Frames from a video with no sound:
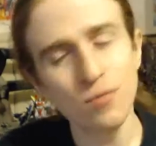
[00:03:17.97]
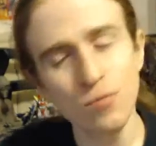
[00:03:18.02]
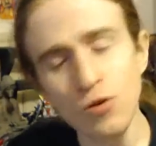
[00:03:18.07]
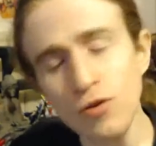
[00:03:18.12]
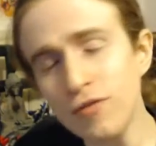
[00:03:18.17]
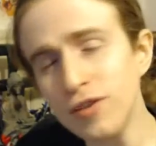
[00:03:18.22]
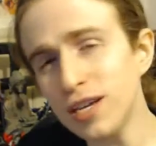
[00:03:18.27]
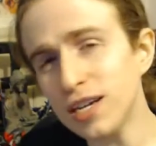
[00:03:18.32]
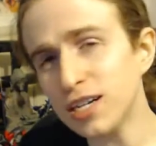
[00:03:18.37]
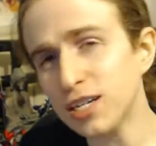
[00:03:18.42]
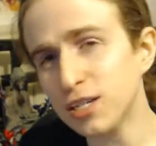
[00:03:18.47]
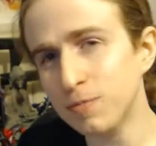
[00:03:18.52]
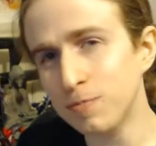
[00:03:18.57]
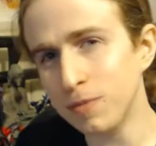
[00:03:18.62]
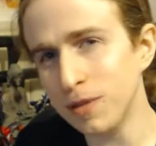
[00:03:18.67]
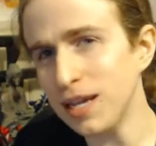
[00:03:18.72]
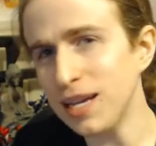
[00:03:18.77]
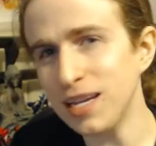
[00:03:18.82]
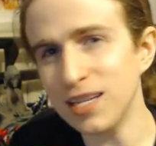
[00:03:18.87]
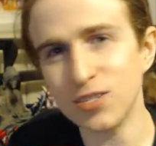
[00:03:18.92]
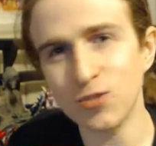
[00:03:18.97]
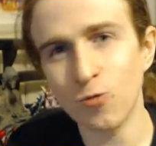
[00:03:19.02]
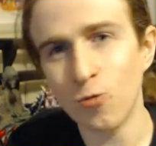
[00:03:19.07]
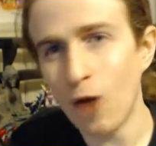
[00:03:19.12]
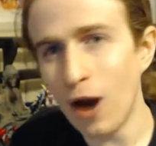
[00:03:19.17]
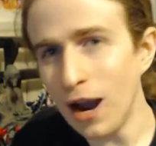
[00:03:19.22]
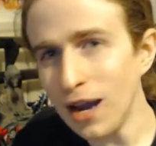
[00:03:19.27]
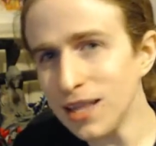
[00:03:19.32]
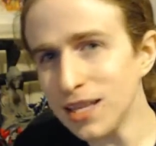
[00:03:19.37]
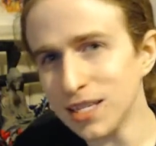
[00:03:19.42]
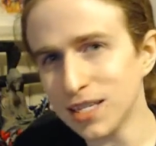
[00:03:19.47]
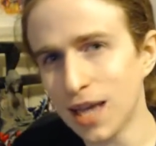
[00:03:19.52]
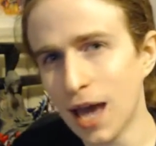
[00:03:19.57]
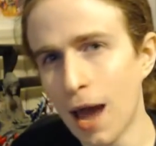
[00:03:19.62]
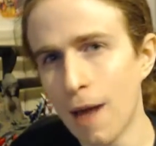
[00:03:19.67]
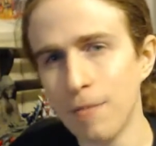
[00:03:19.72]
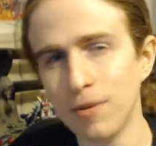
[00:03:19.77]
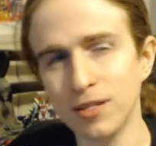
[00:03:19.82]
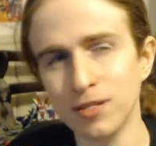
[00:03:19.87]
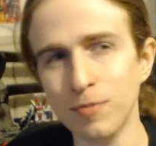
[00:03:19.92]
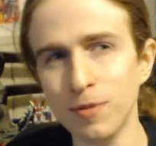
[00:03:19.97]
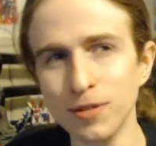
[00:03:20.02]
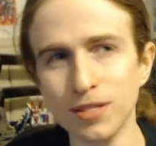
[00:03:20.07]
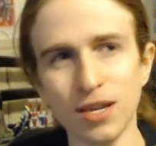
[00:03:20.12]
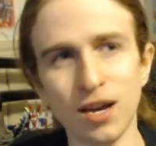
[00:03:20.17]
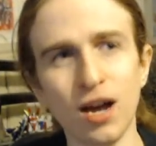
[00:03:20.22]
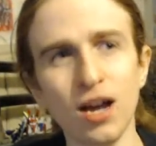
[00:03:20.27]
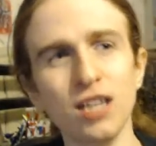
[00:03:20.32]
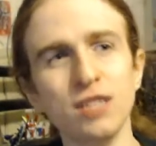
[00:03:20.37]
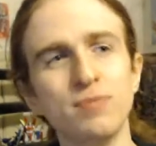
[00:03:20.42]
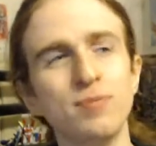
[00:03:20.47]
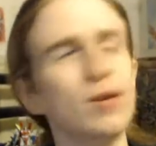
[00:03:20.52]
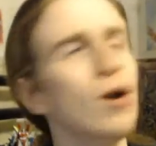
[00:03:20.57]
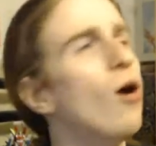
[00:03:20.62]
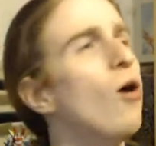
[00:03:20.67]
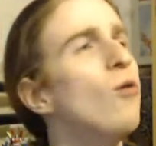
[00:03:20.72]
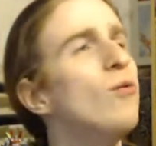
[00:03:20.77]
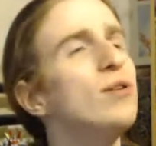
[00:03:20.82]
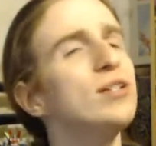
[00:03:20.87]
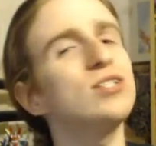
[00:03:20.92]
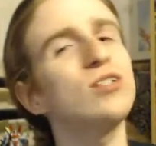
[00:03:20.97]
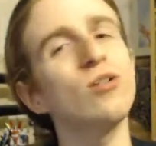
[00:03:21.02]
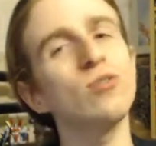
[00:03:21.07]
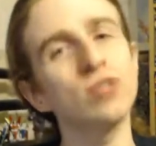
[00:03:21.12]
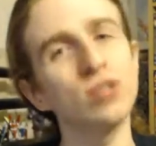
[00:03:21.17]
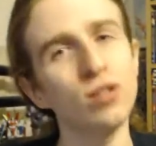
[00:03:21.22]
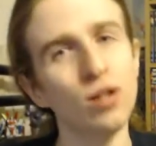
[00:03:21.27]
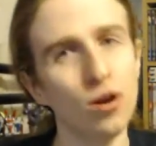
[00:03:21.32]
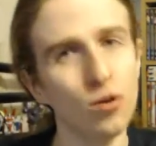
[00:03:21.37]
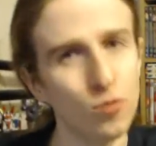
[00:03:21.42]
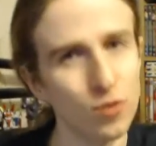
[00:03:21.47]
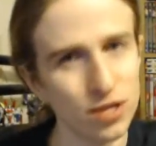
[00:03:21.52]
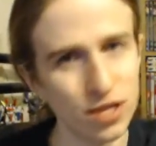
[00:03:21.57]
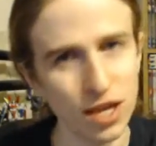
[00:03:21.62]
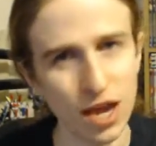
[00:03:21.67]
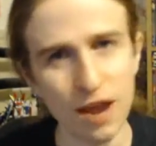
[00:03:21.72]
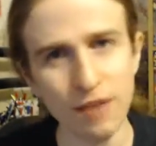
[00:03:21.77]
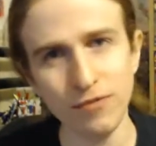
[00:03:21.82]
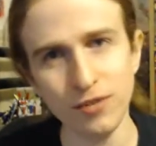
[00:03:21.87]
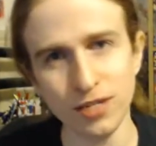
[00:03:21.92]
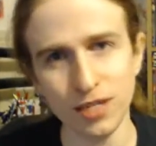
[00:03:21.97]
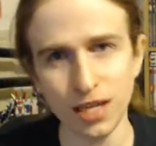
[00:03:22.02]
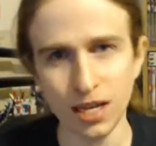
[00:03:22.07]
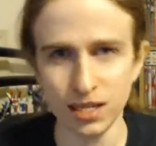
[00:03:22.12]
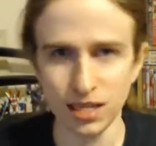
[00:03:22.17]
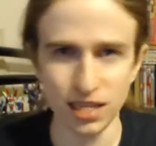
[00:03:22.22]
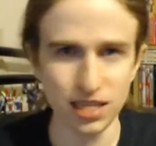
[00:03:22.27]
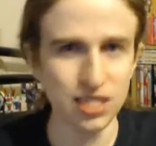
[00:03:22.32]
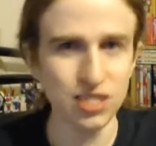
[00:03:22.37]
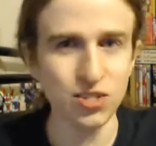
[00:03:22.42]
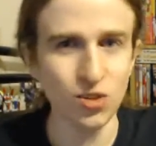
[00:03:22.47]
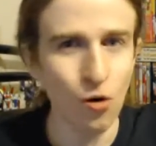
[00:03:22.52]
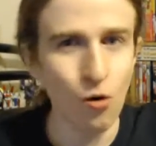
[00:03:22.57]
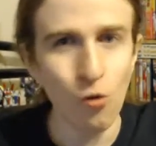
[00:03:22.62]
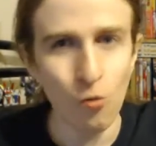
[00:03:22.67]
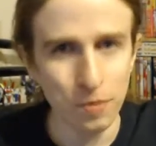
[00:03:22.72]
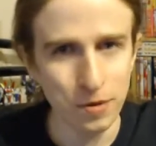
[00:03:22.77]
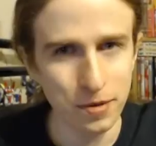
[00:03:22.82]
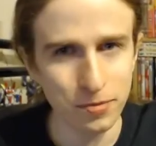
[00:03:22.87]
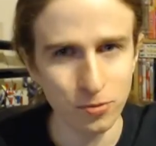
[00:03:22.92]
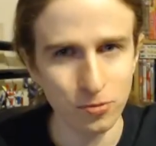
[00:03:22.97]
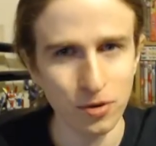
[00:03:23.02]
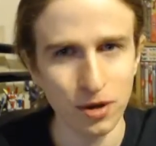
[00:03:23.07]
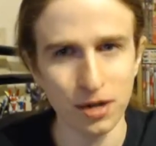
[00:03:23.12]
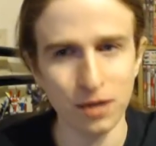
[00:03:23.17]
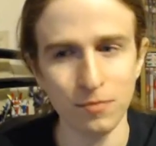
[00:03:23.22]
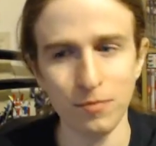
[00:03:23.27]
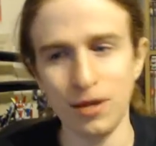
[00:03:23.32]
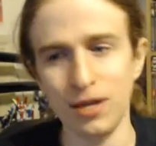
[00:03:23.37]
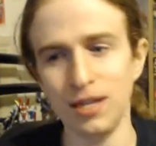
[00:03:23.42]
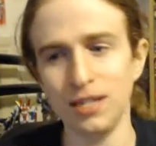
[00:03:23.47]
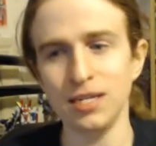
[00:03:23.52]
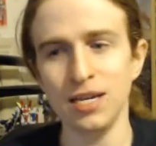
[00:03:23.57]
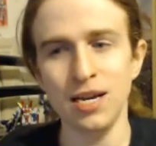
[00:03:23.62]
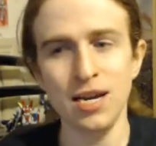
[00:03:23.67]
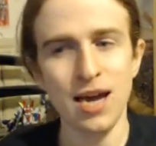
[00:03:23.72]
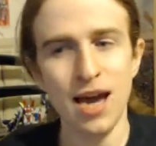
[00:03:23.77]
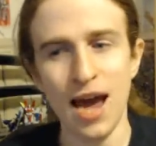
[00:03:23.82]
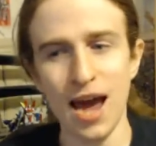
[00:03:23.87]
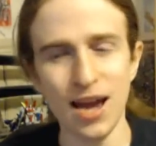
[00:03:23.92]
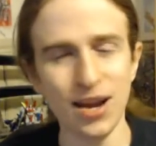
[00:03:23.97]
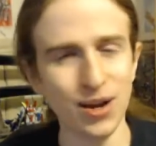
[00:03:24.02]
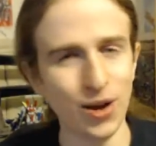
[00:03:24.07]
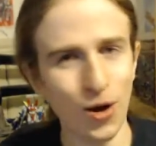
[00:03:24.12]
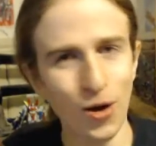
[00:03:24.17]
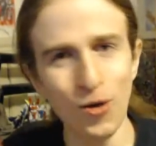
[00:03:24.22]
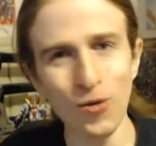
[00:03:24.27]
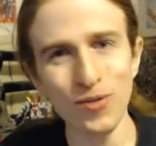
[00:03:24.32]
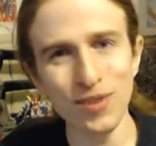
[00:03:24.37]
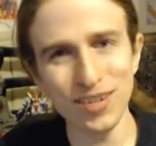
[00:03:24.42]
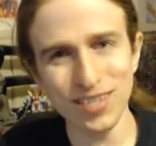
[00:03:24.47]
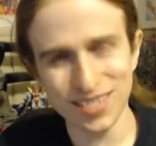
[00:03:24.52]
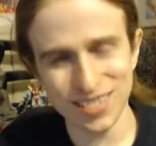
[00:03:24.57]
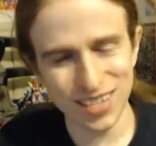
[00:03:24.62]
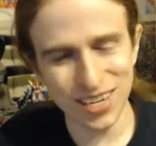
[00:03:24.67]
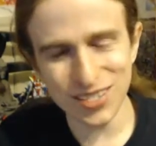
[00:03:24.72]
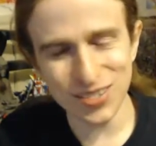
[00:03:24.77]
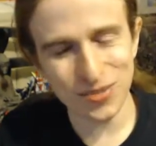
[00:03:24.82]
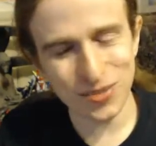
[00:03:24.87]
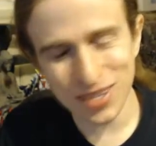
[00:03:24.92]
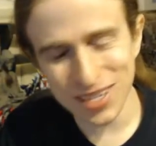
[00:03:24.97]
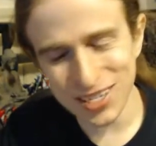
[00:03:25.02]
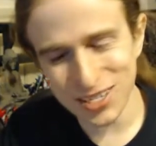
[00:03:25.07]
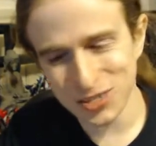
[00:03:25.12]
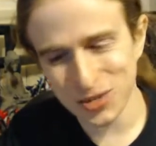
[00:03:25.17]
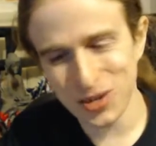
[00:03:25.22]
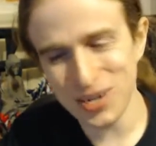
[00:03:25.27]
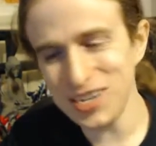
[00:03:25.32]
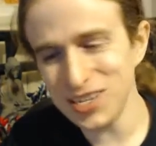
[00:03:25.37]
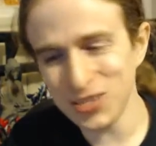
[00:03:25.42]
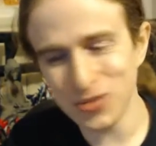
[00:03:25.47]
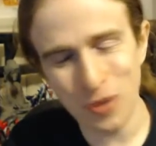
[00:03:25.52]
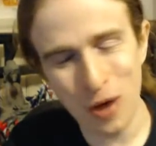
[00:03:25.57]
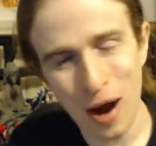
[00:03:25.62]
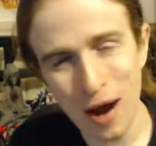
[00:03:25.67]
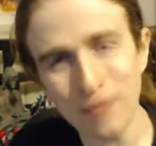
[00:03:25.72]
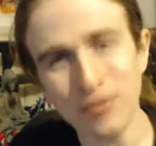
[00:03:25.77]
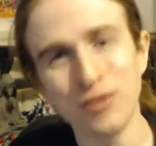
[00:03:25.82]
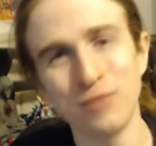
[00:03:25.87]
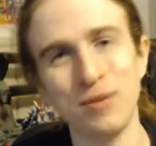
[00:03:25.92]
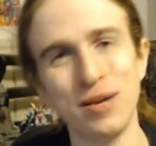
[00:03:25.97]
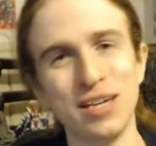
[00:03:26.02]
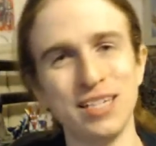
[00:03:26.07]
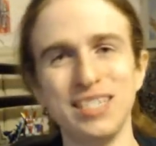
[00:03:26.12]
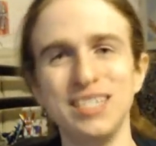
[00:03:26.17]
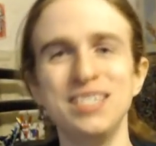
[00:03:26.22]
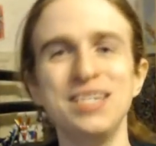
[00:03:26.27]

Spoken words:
The movie explains why this happens, but the husband always goes along with everything that these old people recommend, and always doesn't really treat his wife the best.